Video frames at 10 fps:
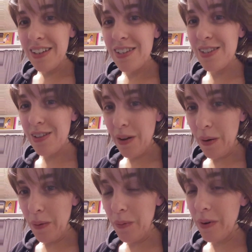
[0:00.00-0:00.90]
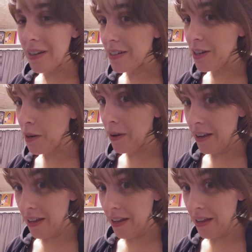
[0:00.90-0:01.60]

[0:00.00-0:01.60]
So, we're going to talk about